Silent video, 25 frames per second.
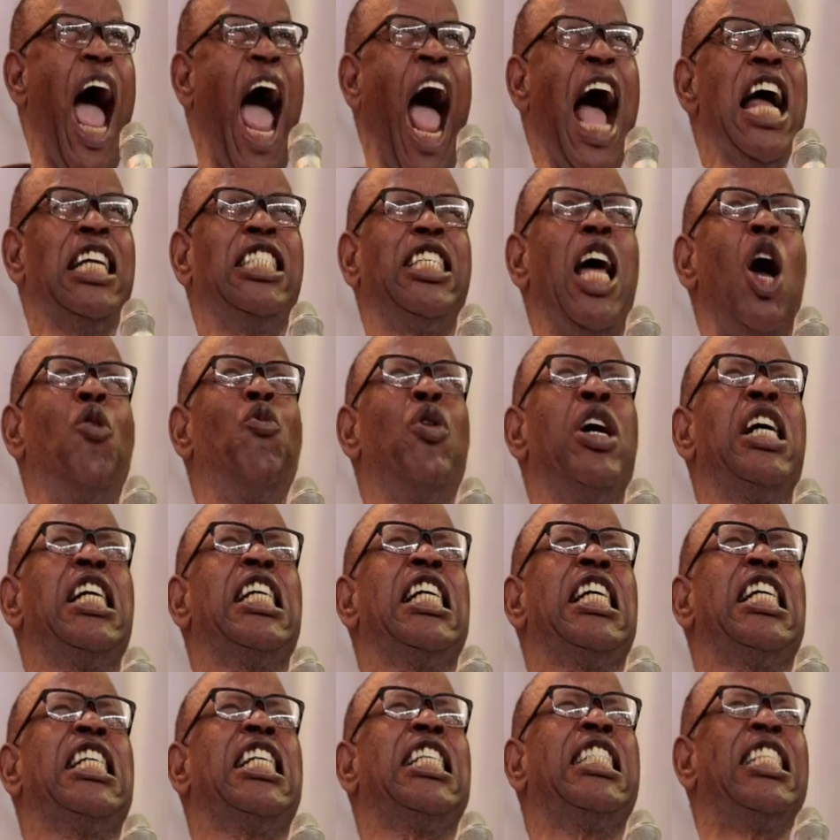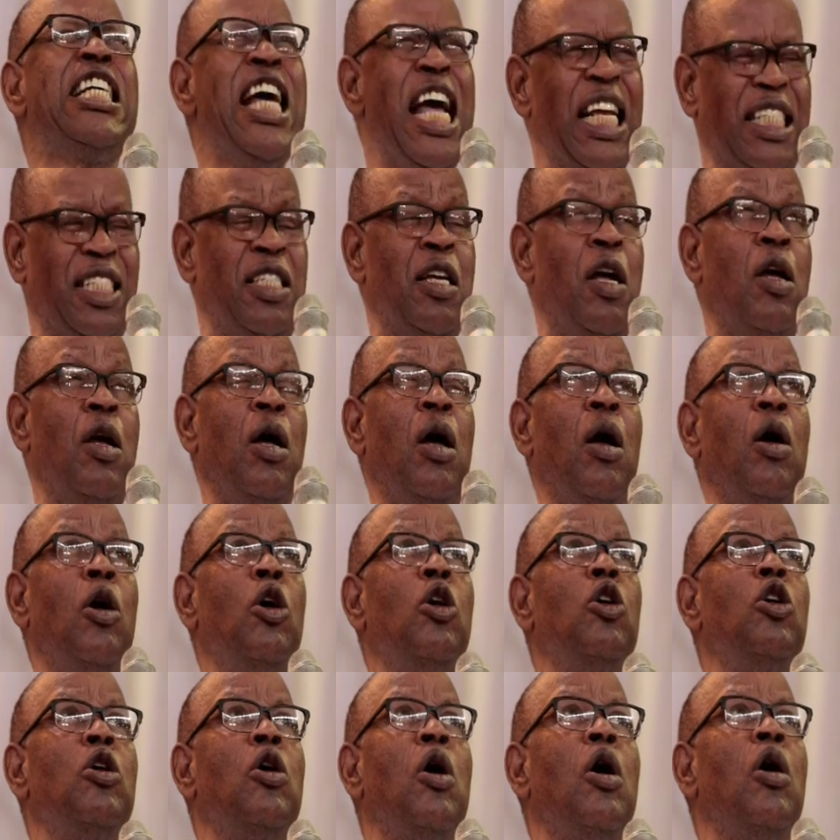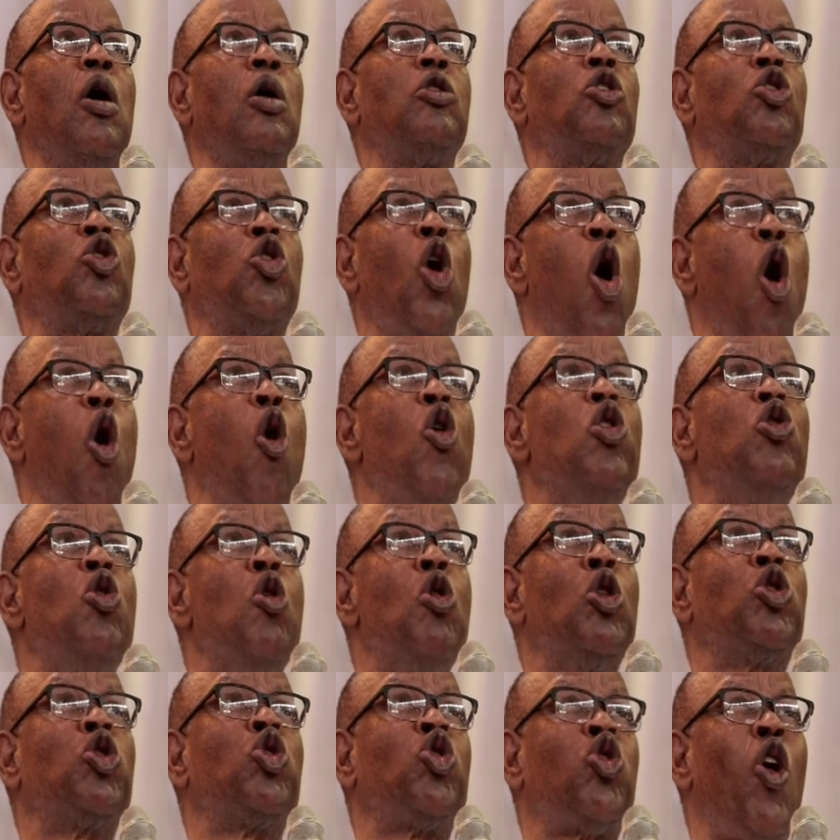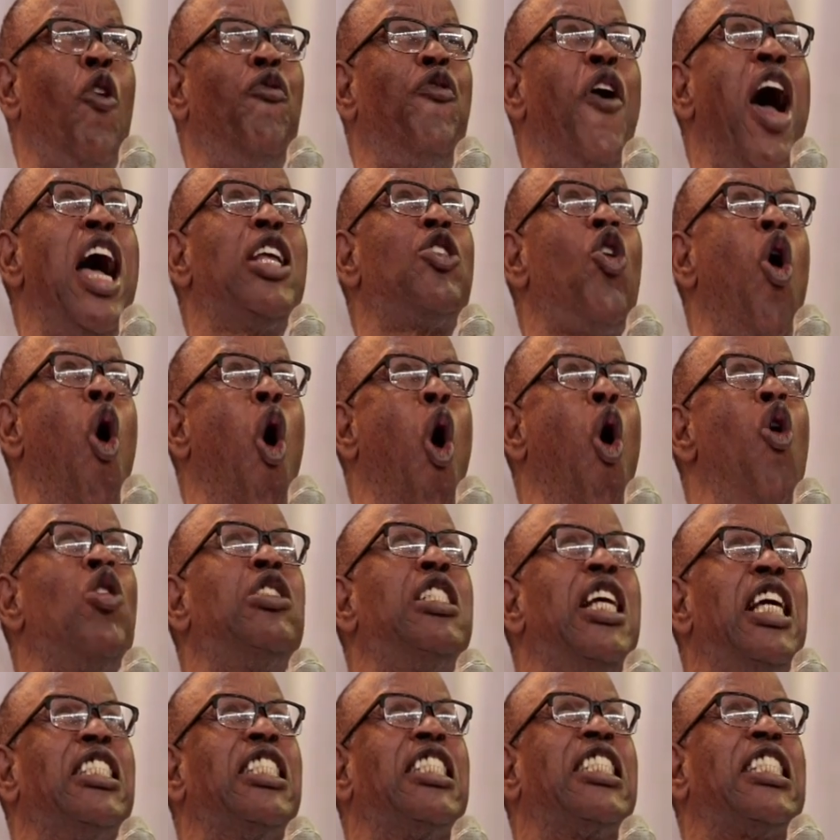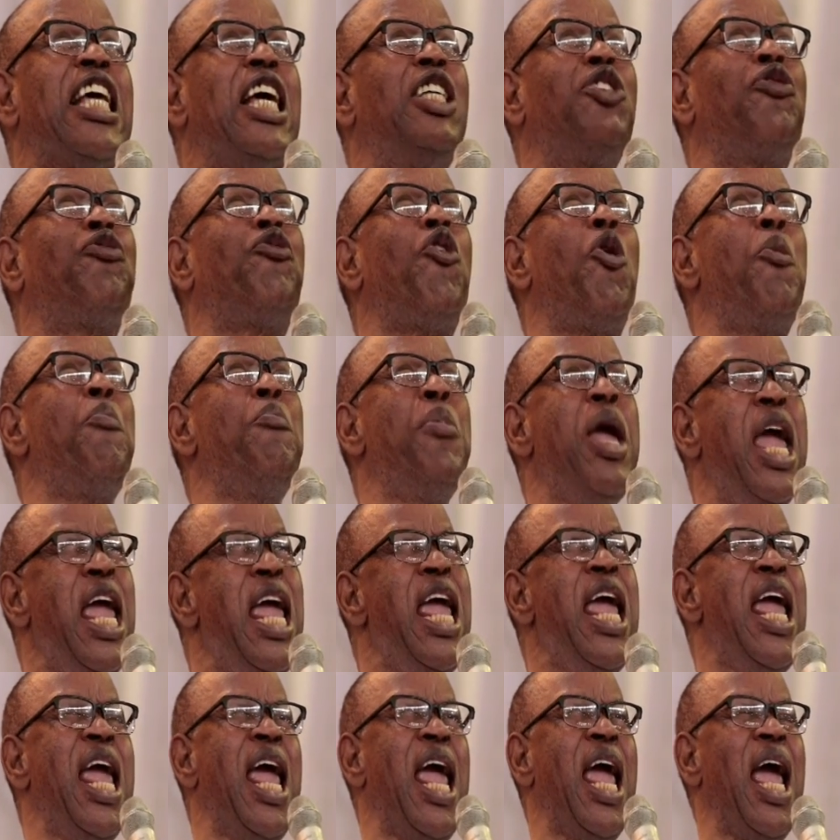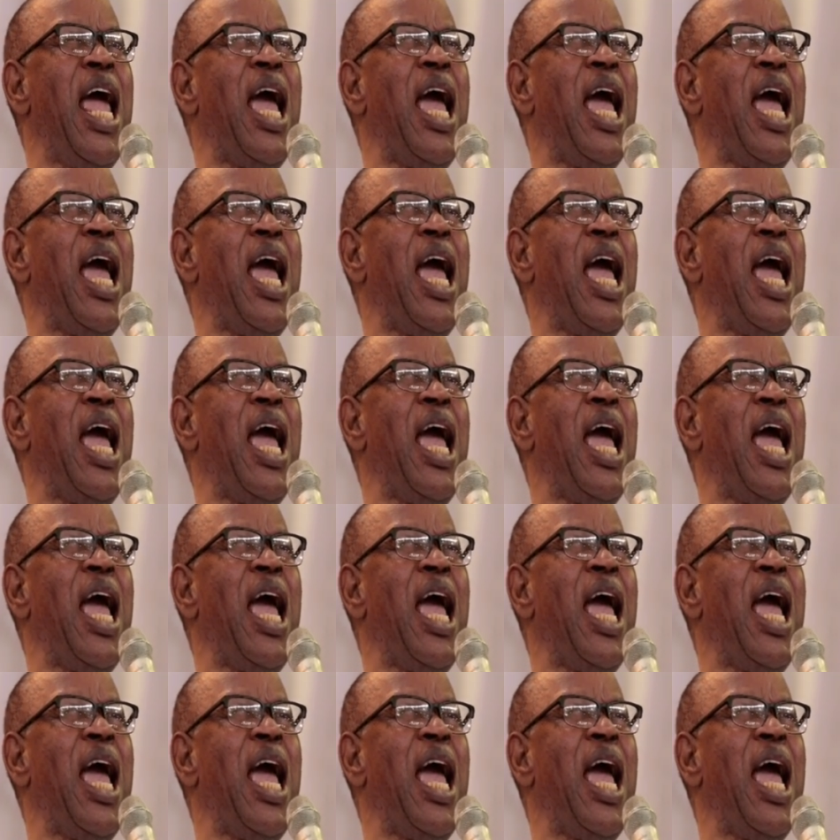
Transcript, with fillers: And they will regret. So you suffered all these things for me